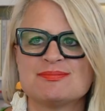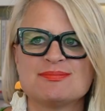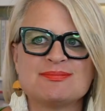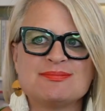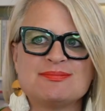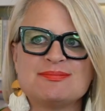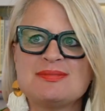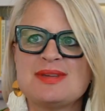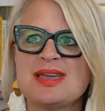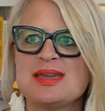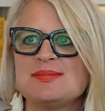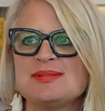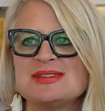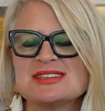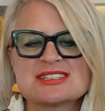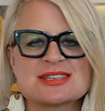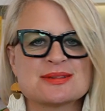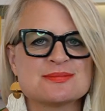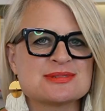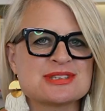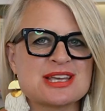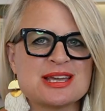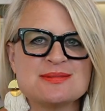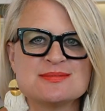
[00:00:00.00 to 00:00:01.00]
maybe
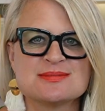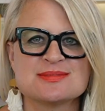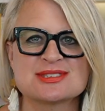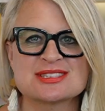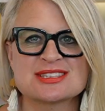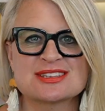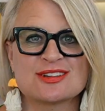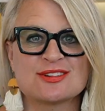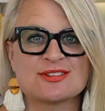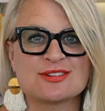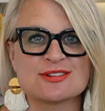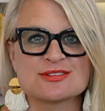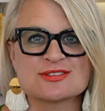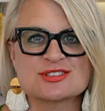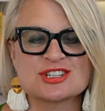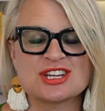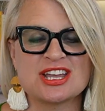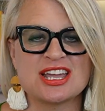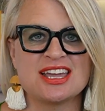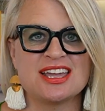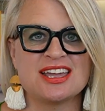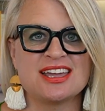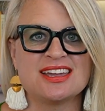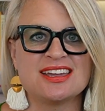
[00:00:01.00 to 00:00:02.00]
sometimes
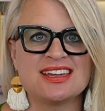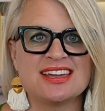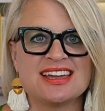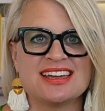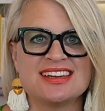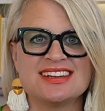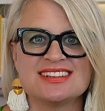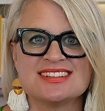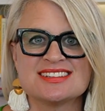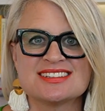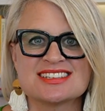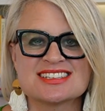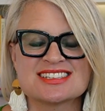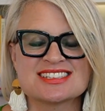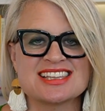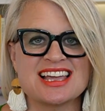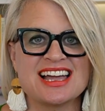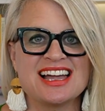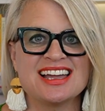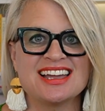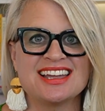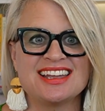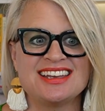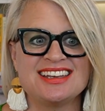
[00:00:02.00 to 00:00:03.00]
crochet and
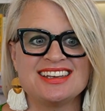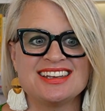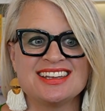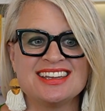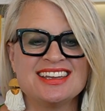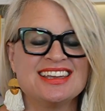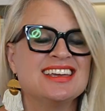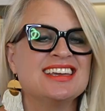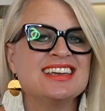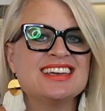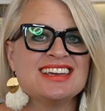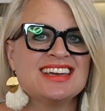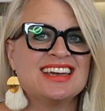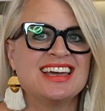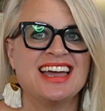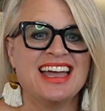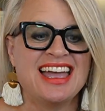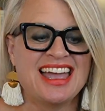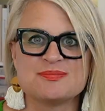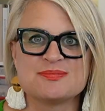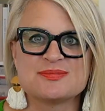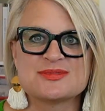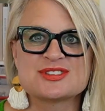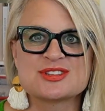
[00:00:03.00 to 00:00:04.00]
design.
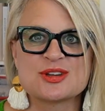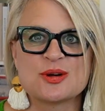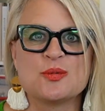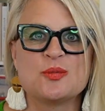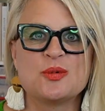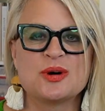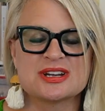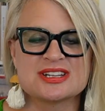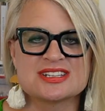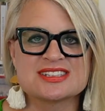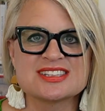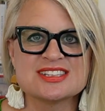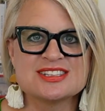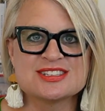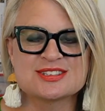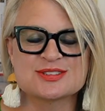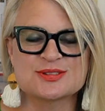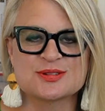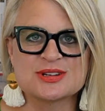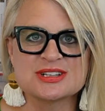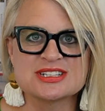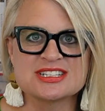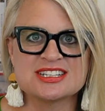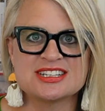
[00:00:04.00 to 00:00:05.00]
So what is in
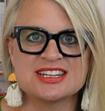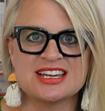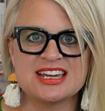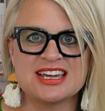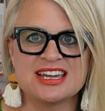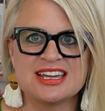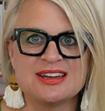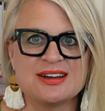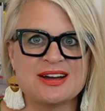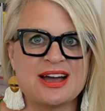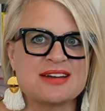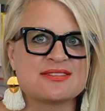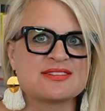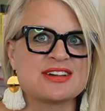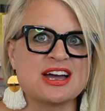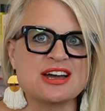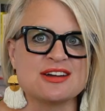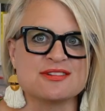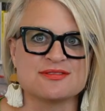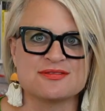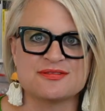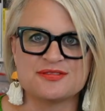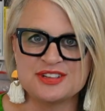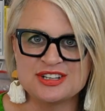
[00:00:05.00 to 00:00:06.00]
store today? I've
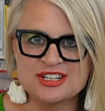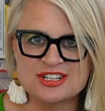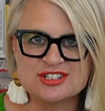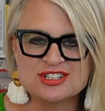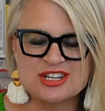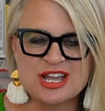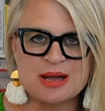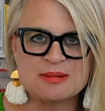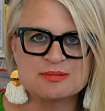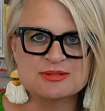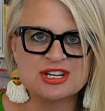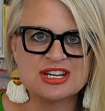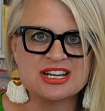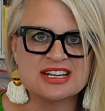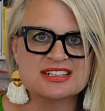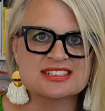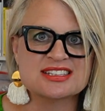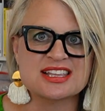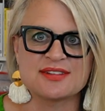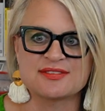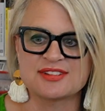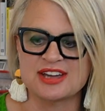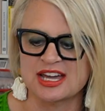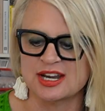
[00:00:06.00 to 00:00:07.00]
got finished
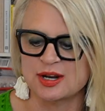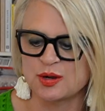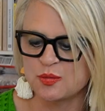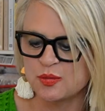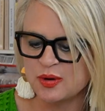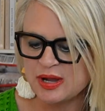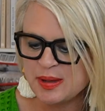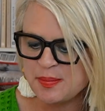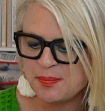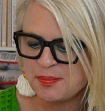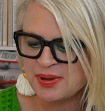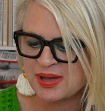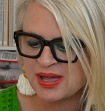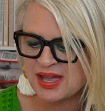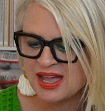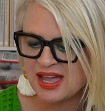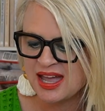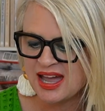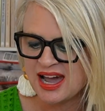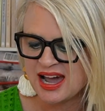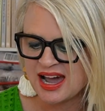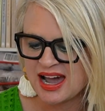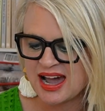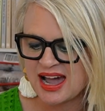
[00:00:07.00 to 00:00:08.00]
objects, I've got a whip,
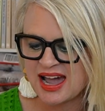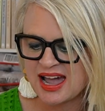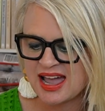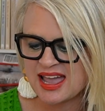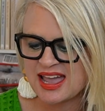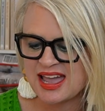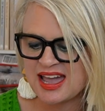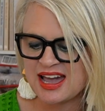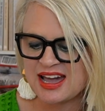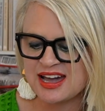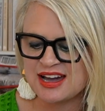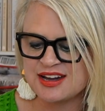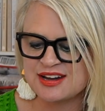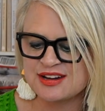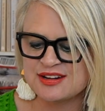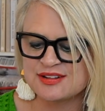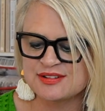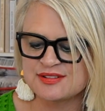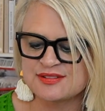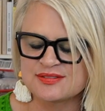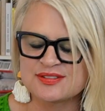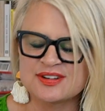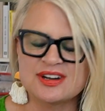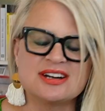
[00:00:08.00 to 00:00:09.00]
I
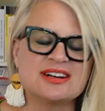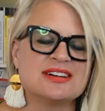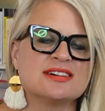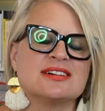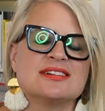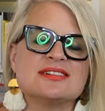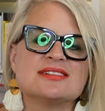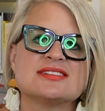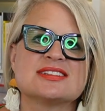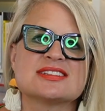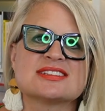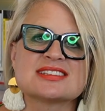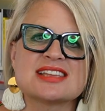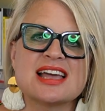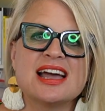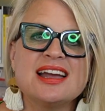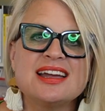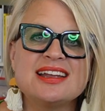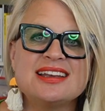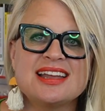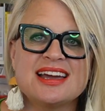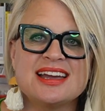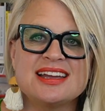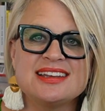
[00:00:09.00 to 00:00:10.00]
have a
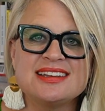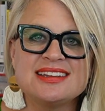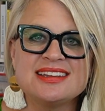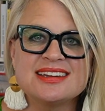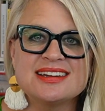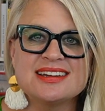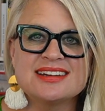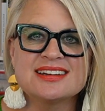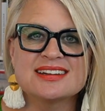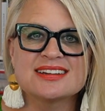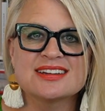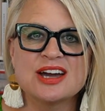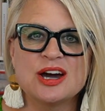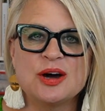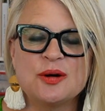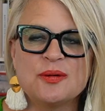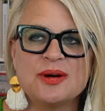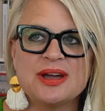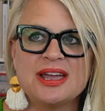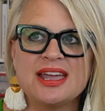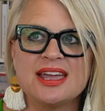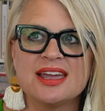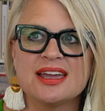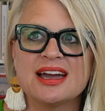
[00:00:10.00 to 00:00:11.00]
design idea
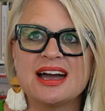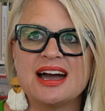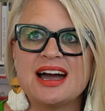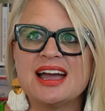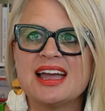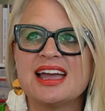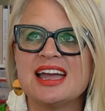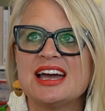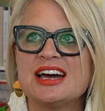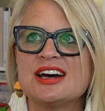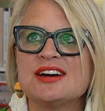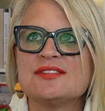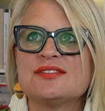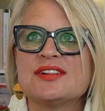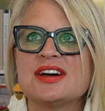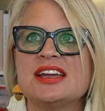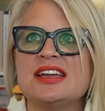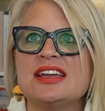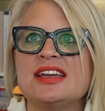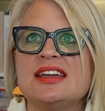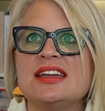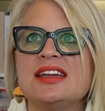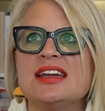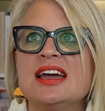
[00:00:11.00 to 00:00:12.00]
going, I have
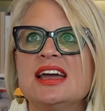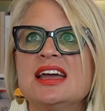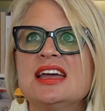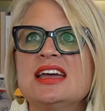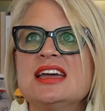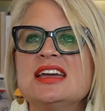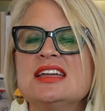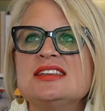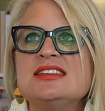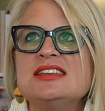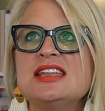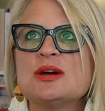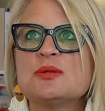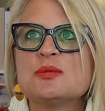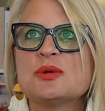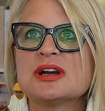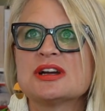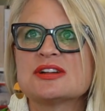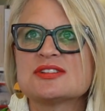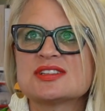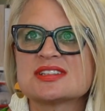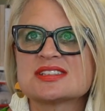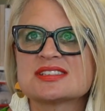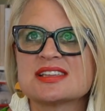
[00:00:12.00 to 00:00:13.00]
a
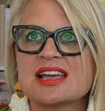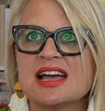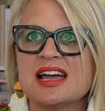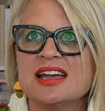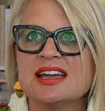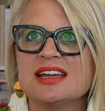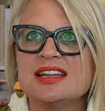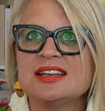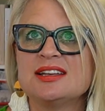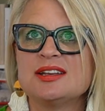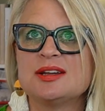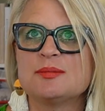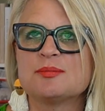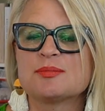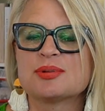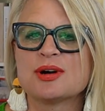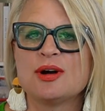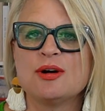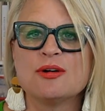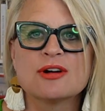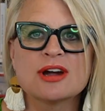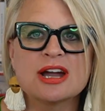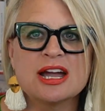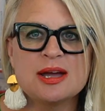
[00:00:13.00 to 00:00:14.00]
knitwear design
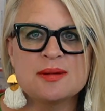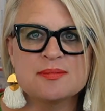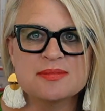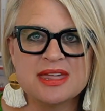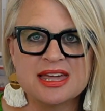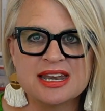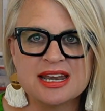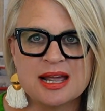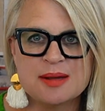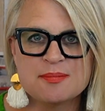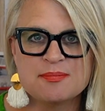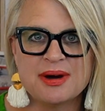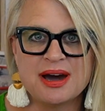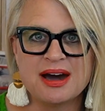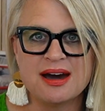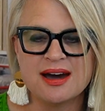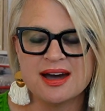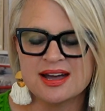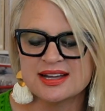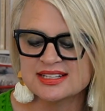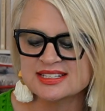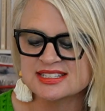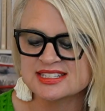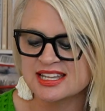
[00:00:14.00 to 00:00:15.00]
program that I
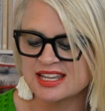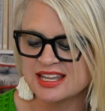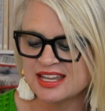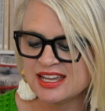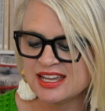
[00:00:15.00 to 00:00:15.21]
bought